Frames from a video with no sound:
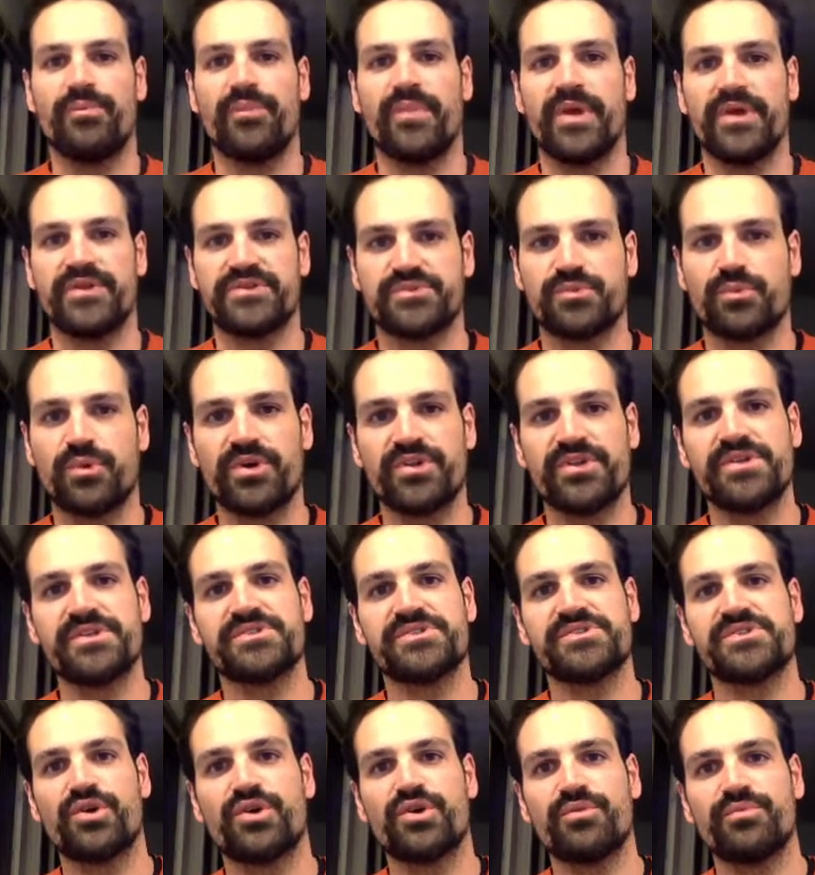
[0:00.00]
It's where the
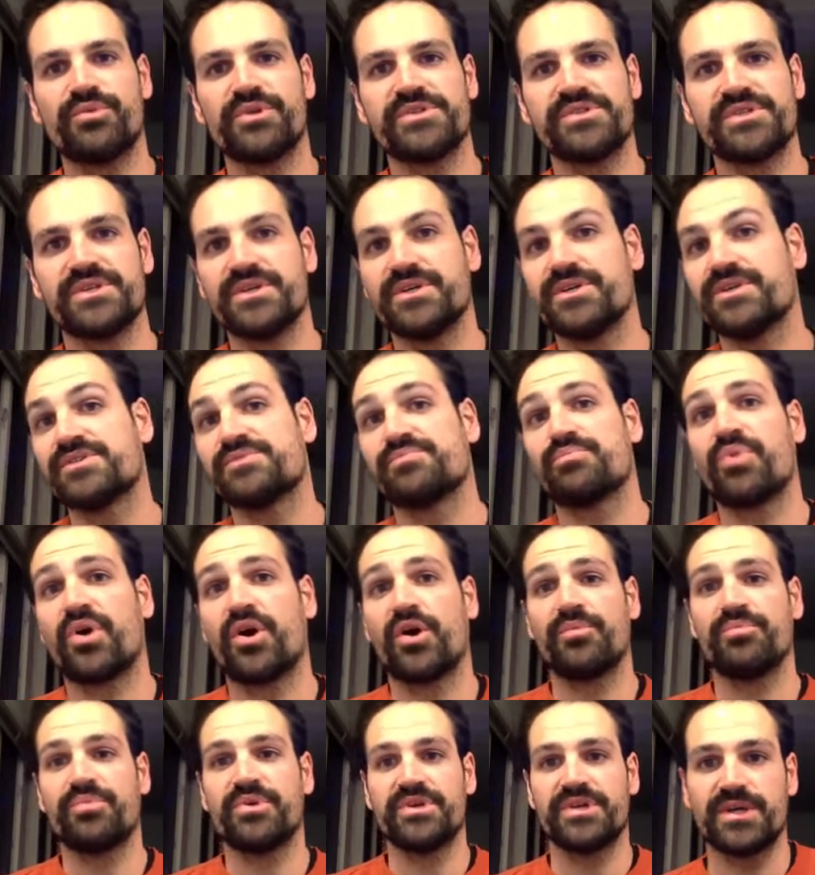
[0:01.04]
disturbance is
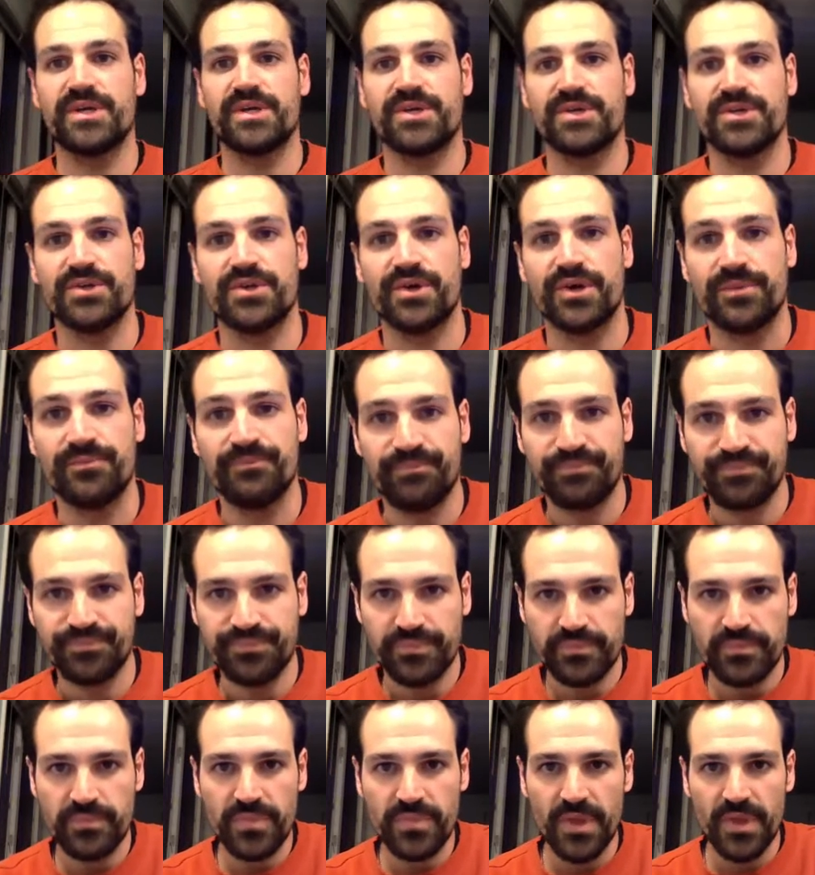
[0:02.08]
perpendicular.
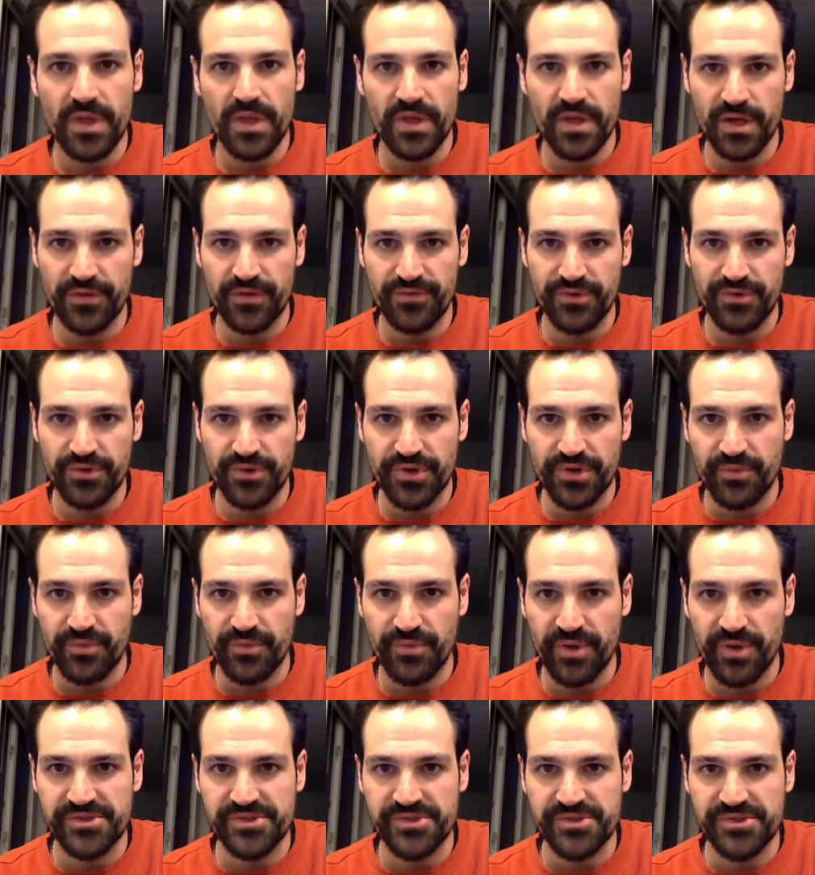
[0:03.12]
And if you look at
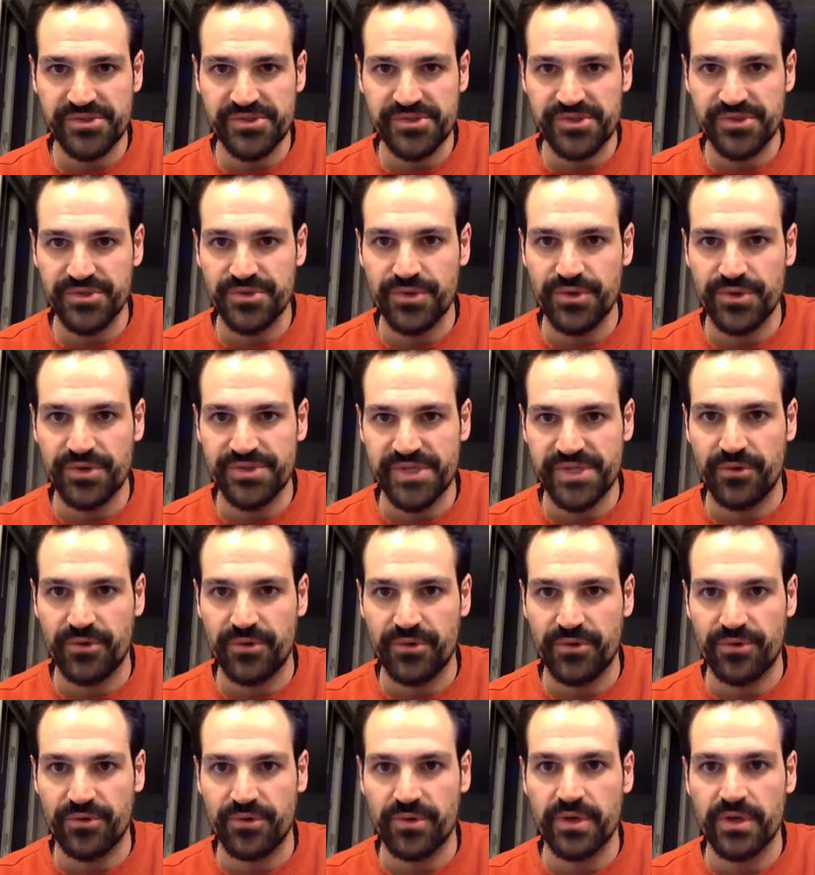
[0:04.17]
my mouse, you notice
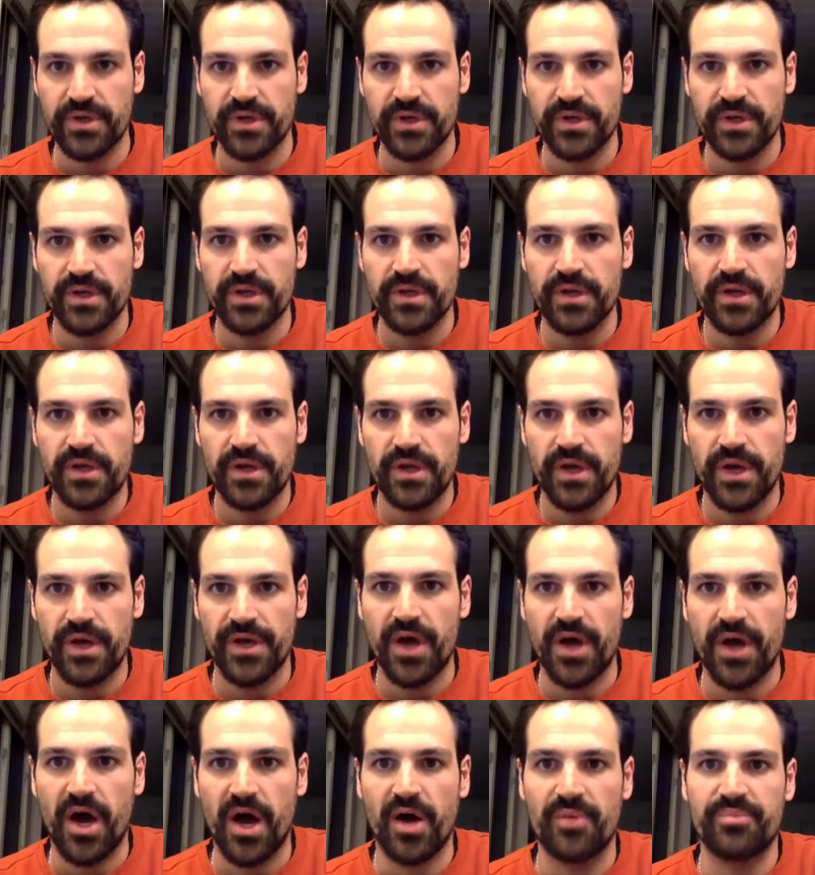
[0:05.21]
how
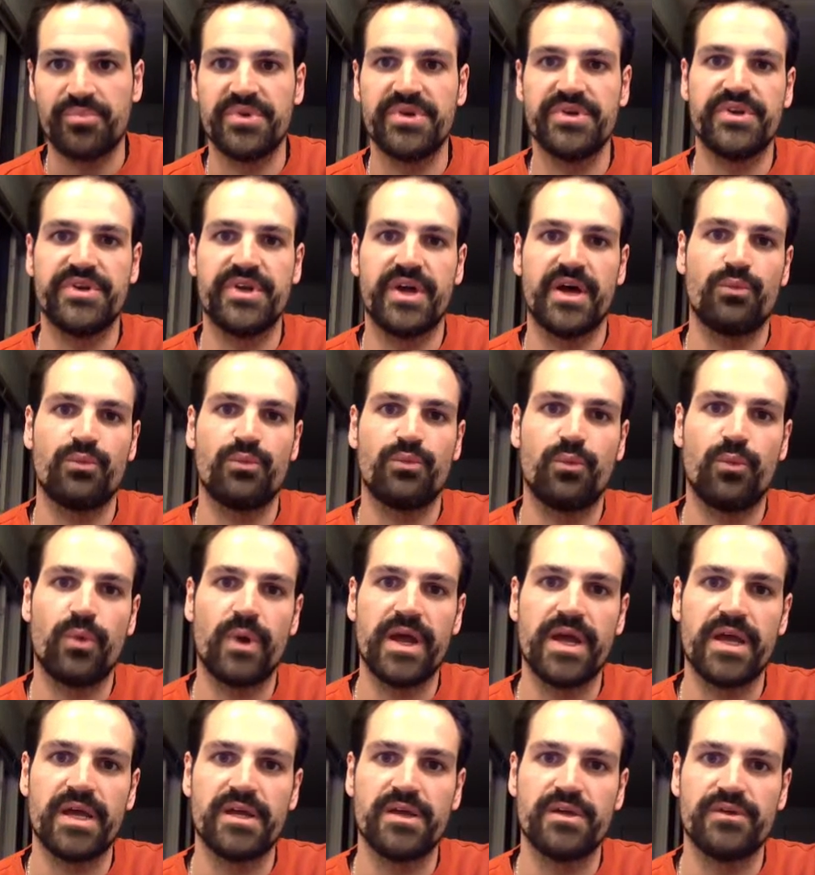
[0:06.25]
an up and down
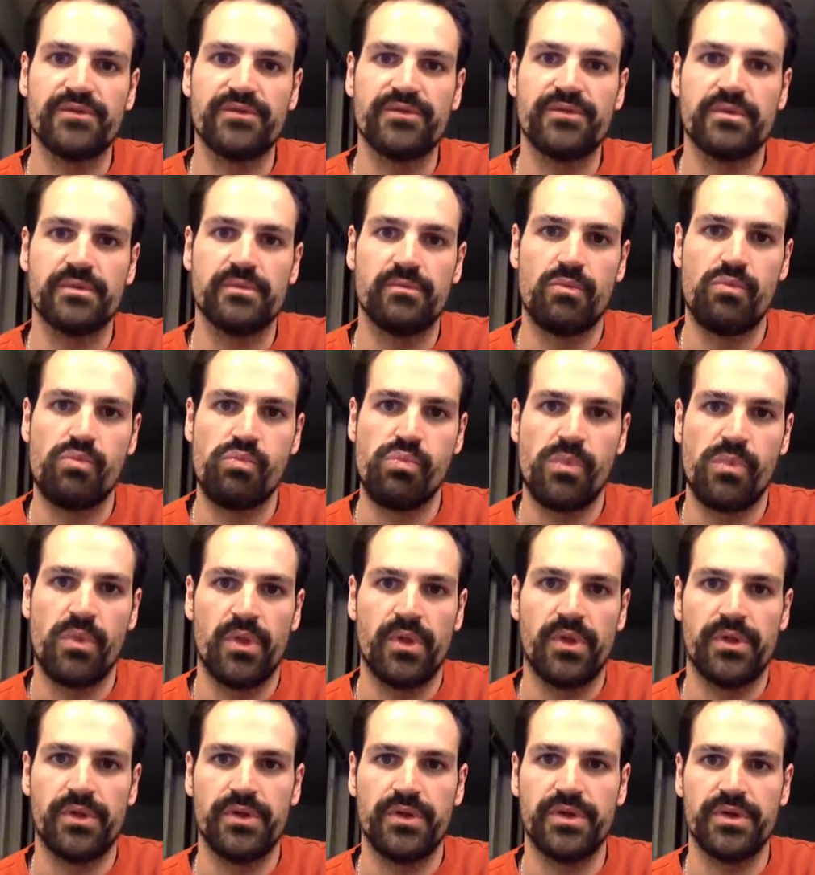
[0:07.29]
wave,
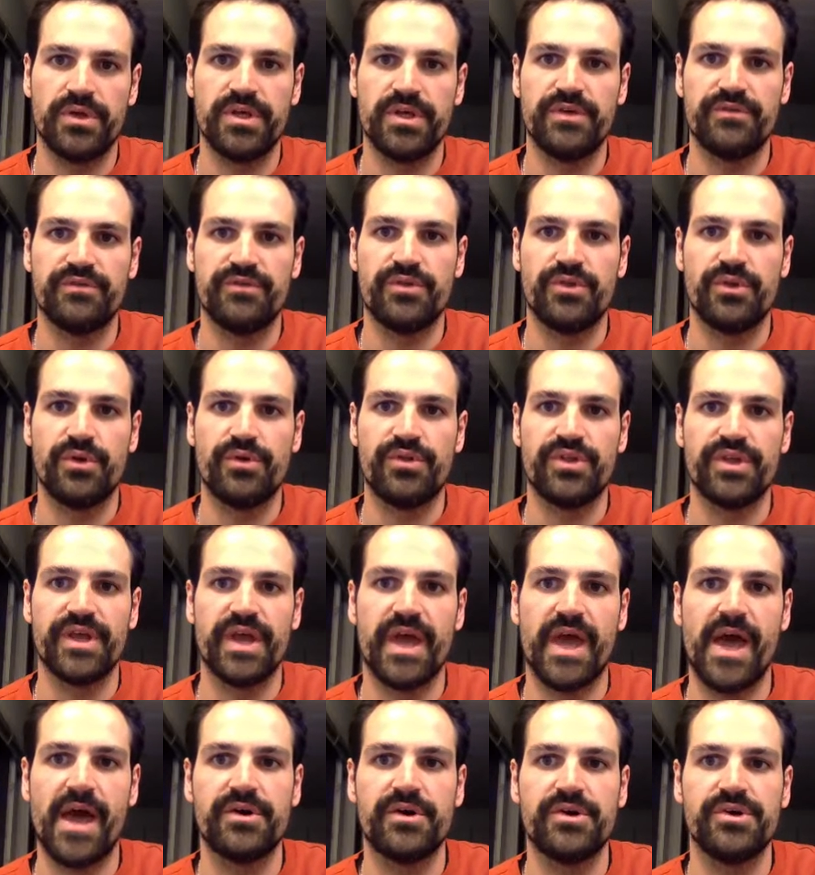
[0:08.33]
even though the
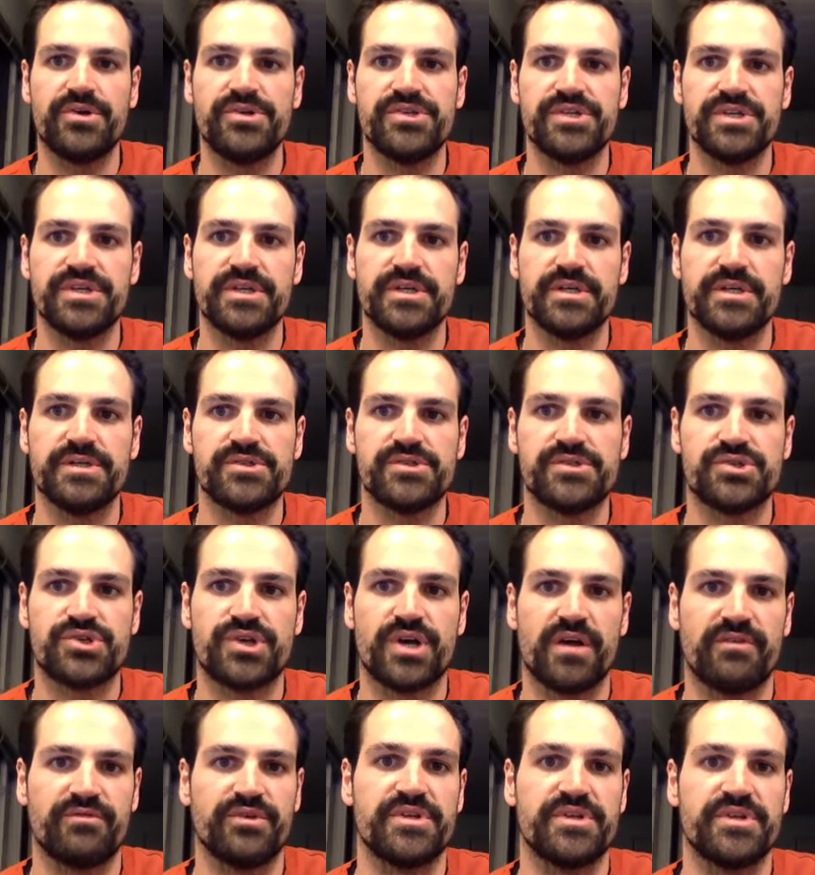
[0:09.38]
energy is
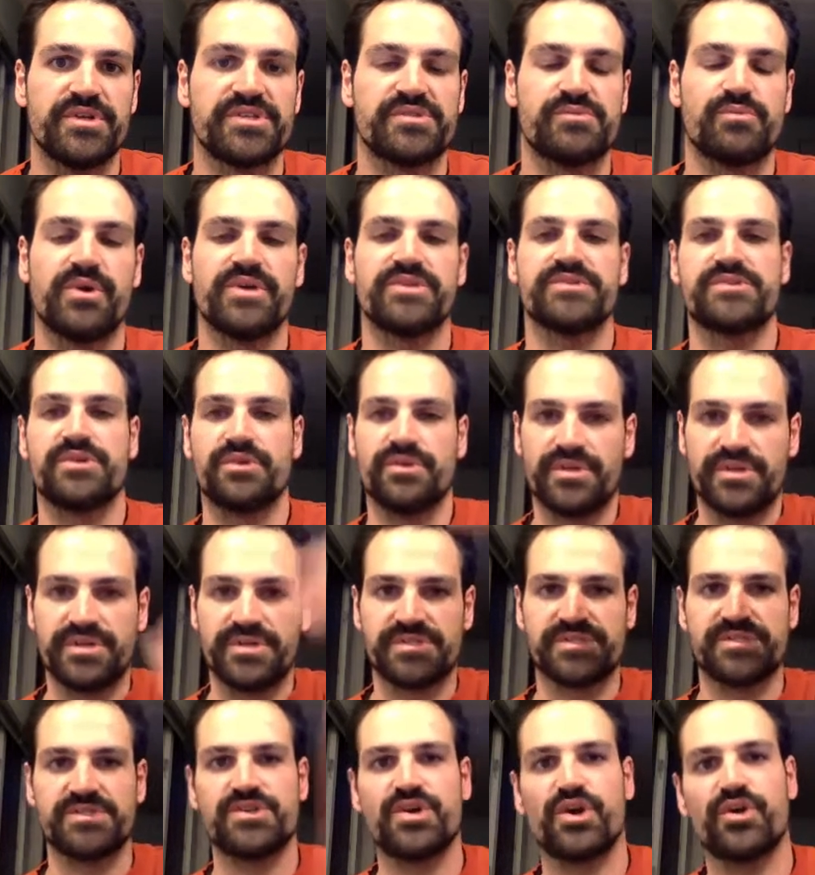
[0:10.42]
traveling this way. So the
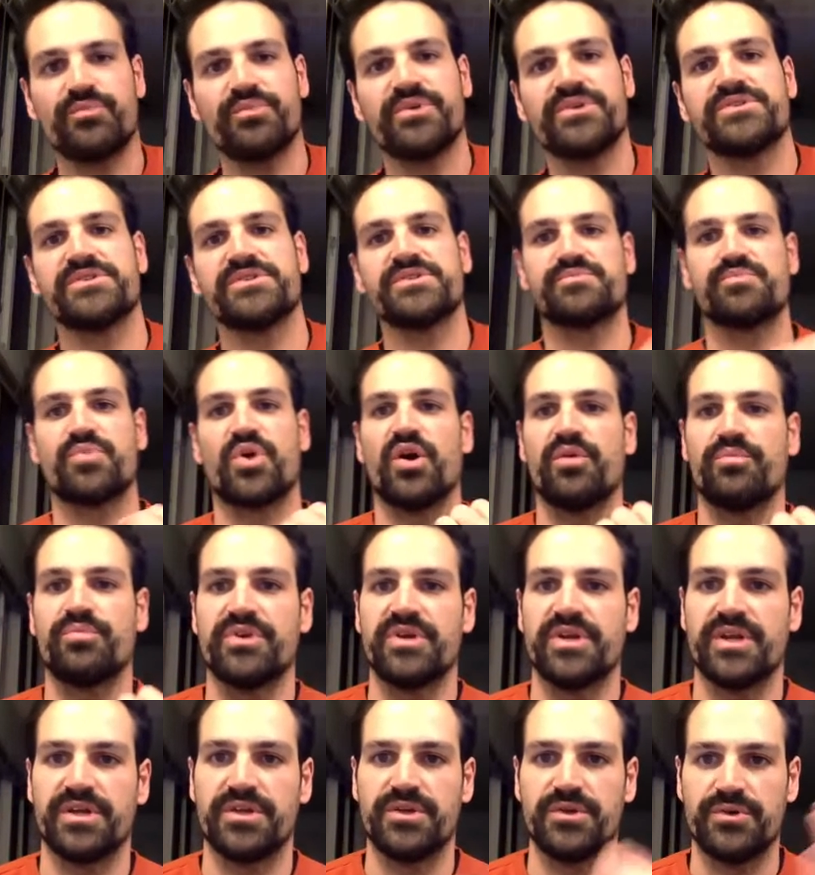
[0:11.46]
disturbance is
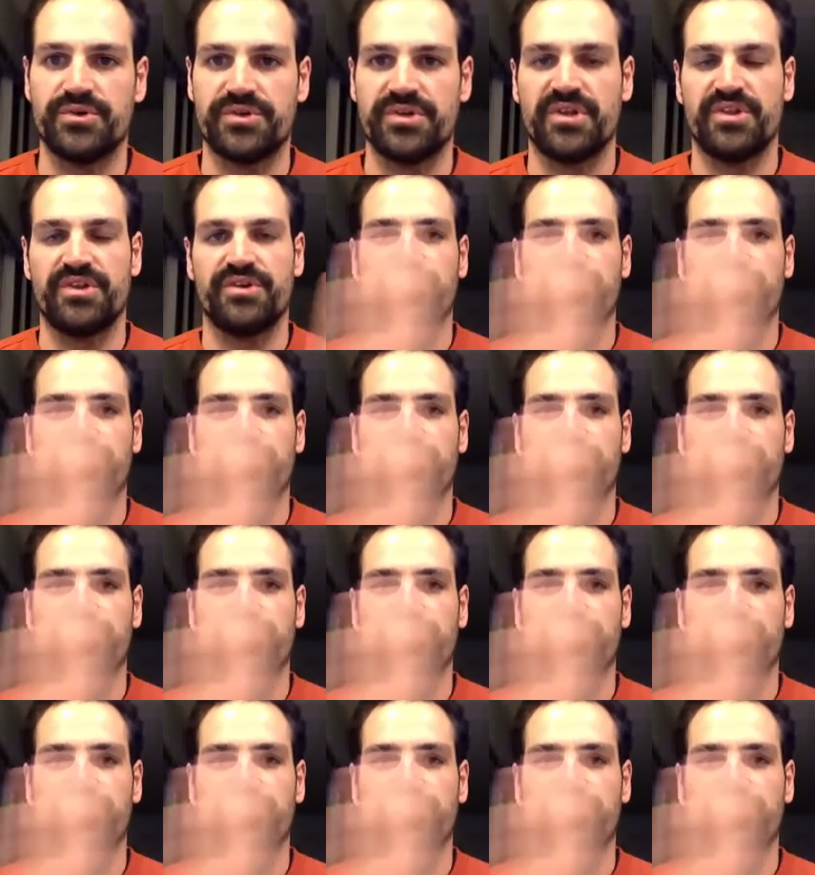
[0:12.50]
perpendicular to the